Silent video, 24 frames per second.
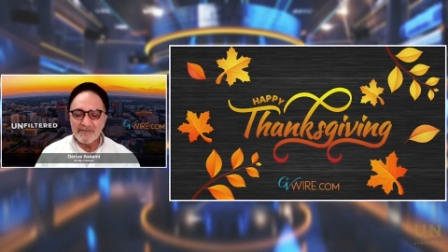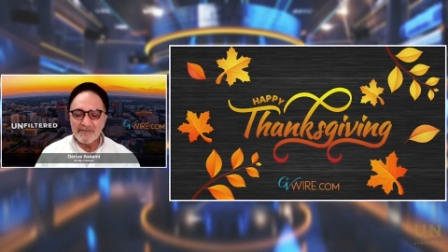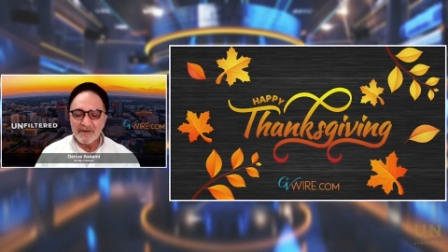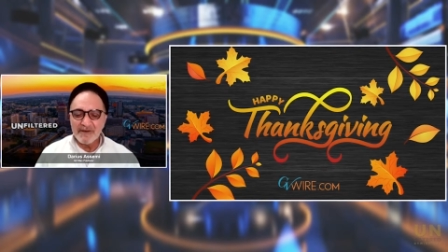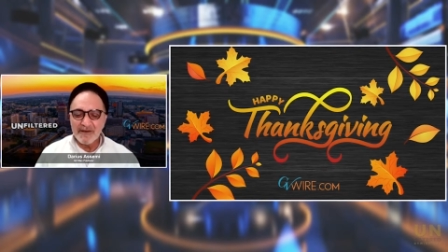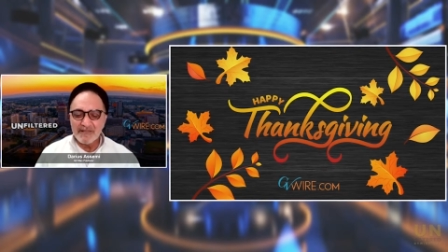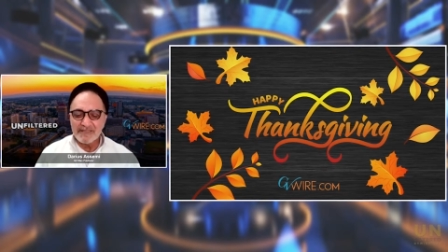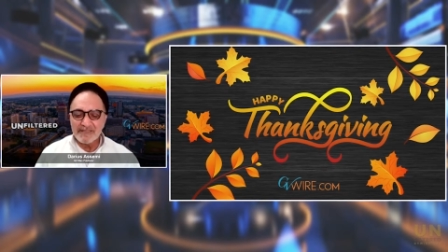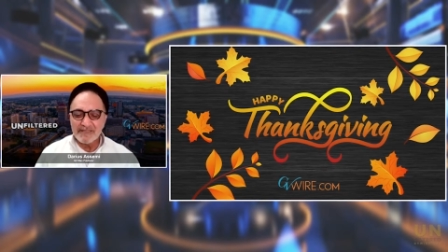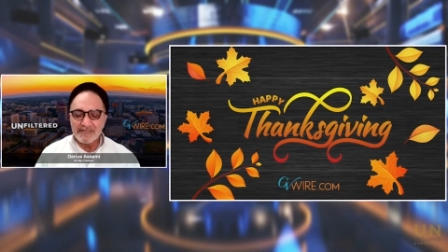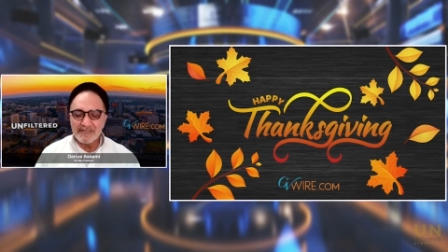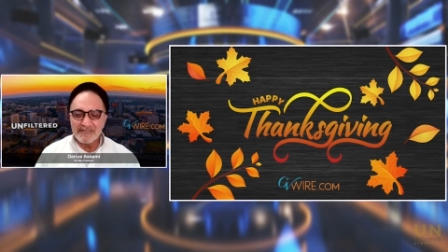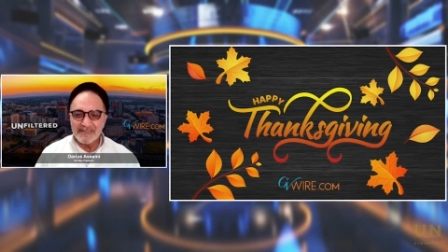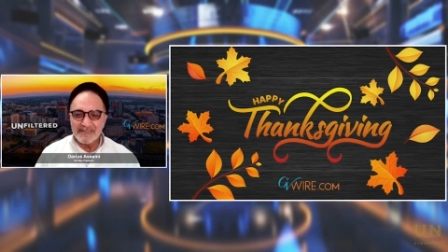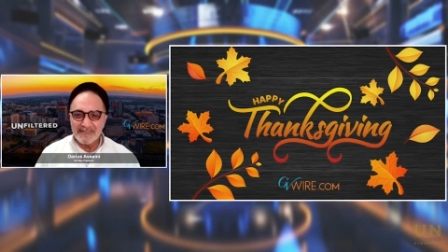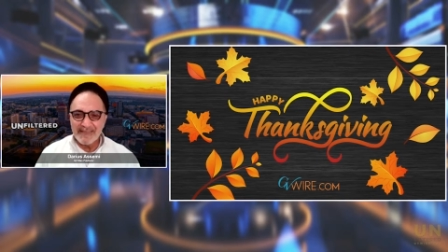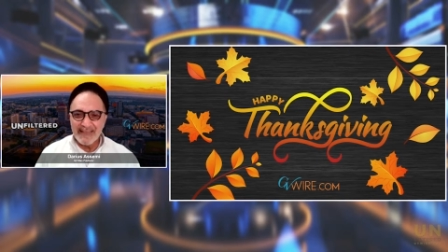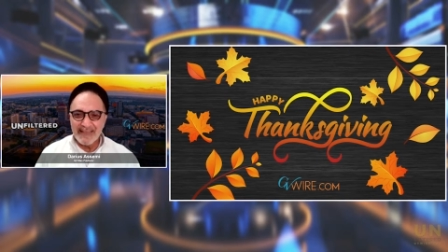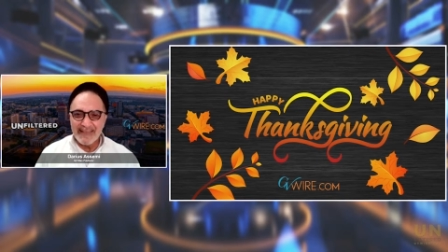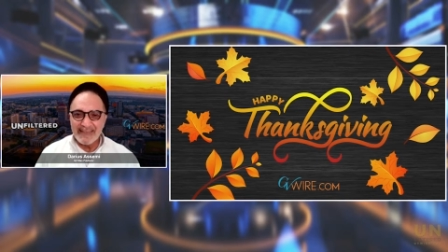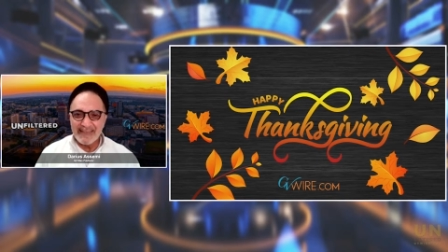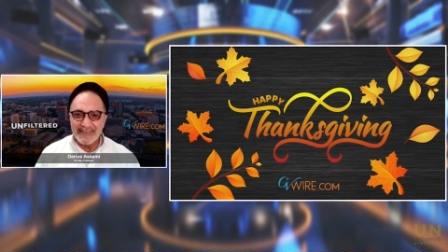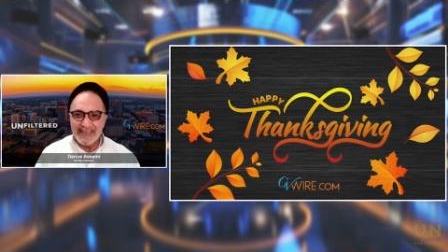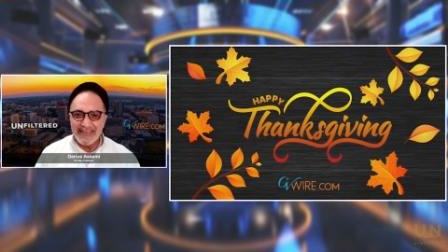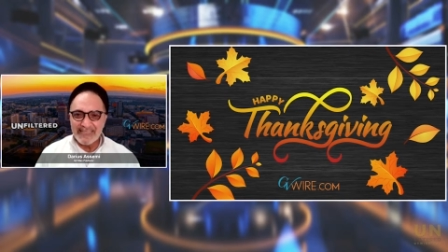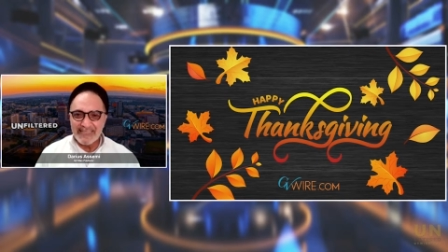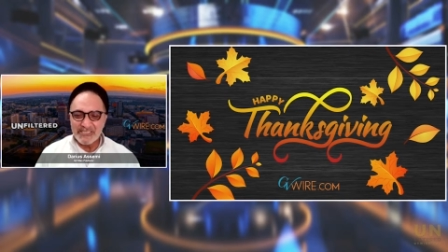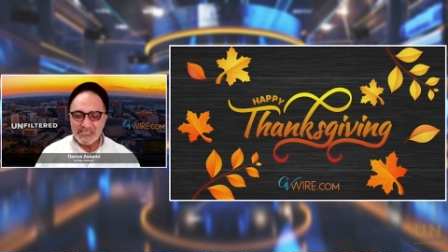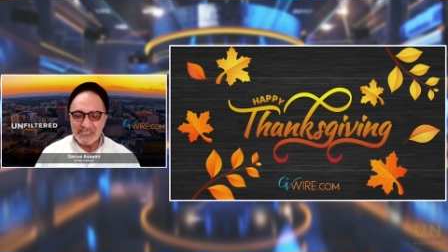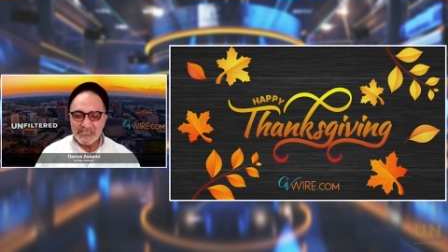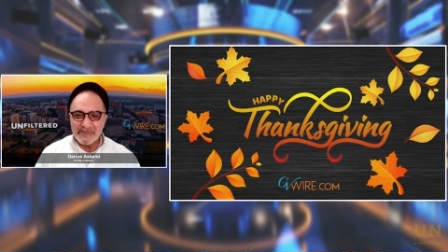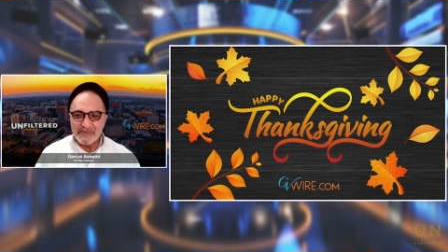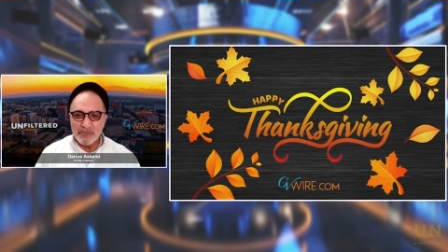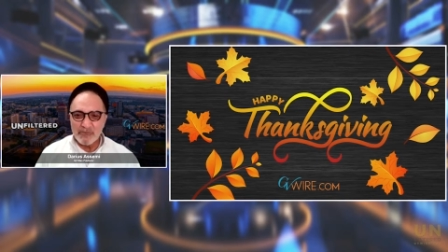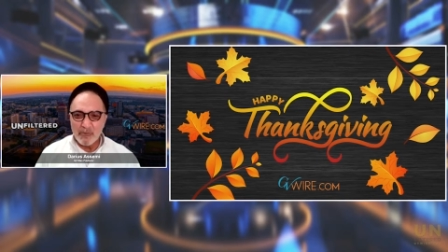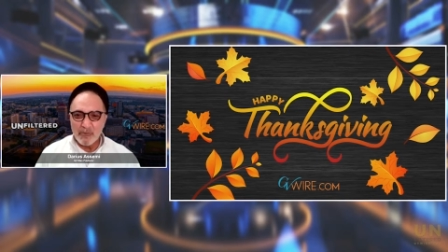us at at
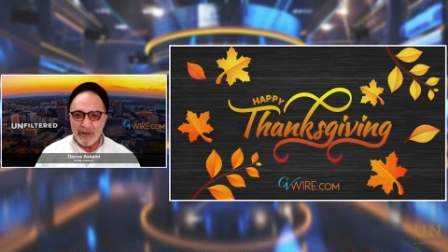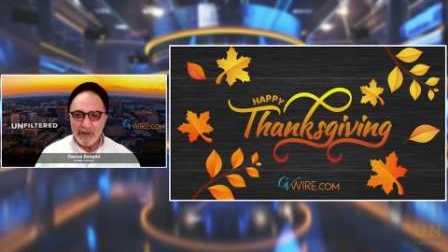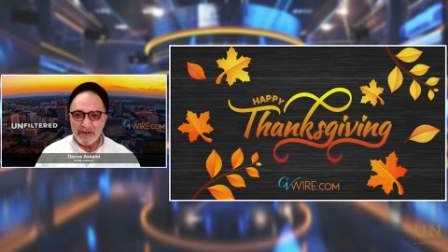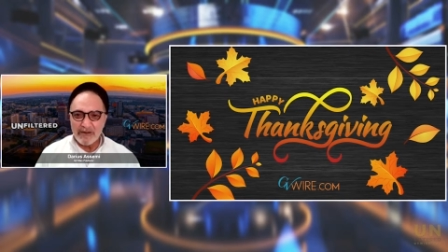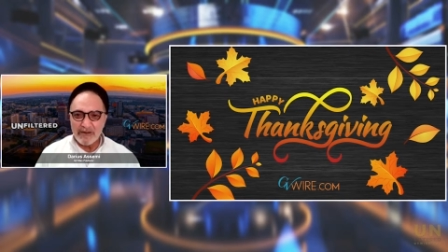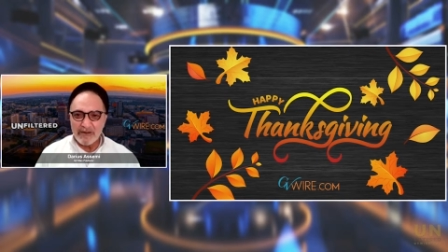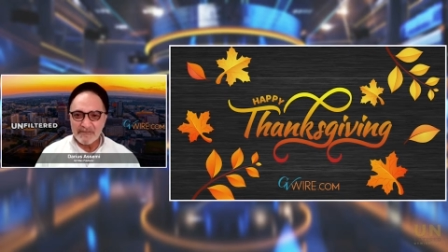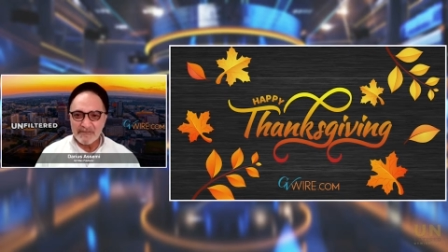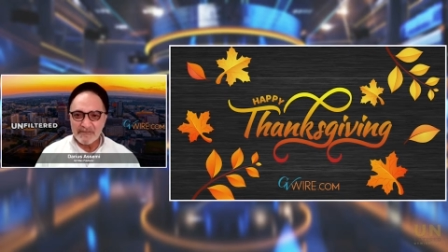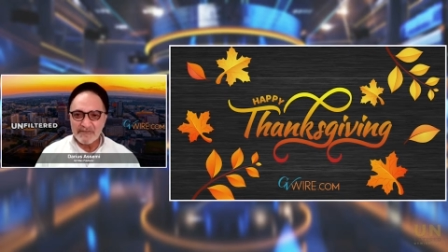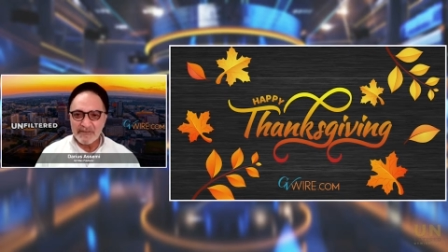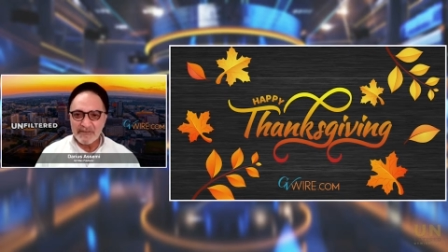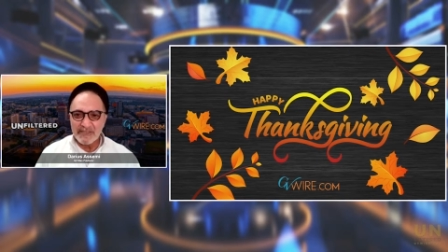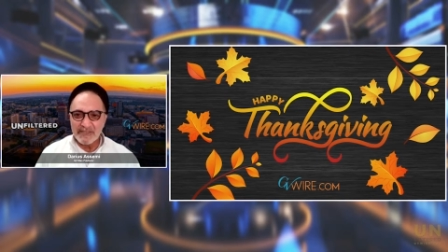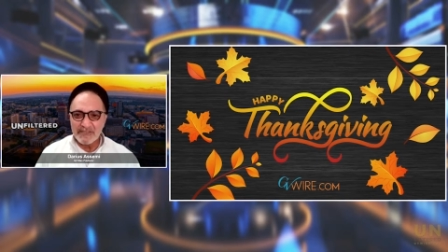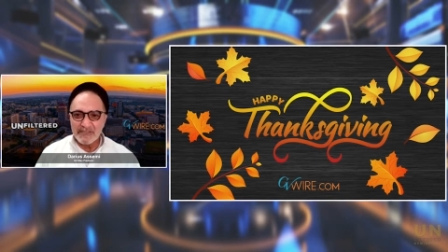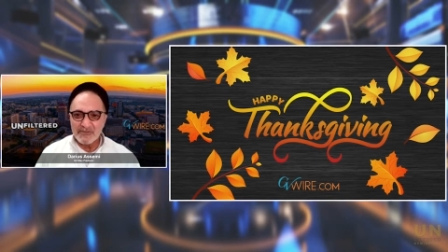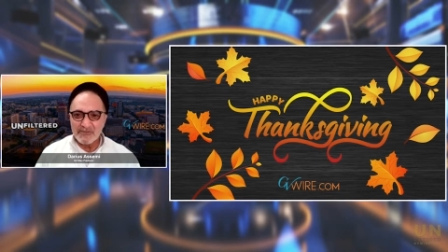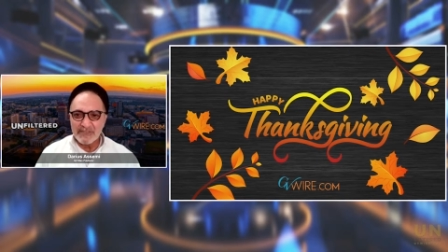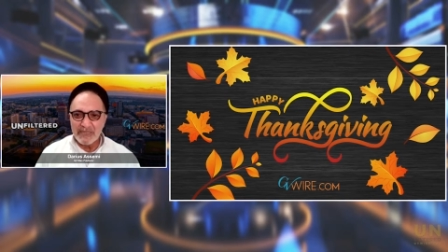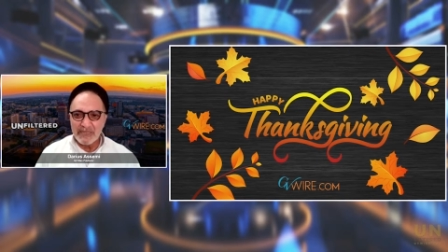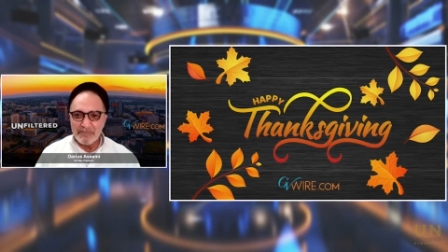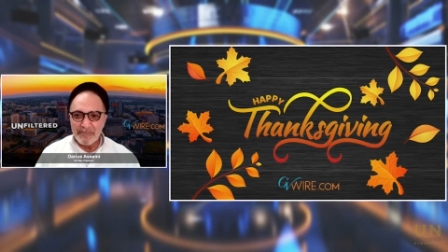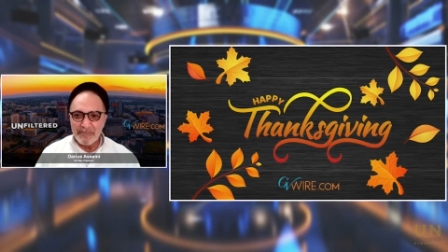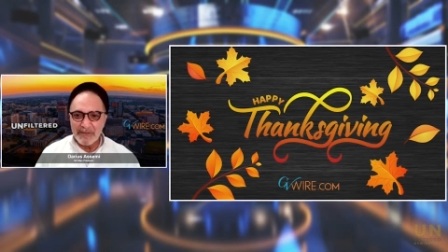Wire Unfiltered that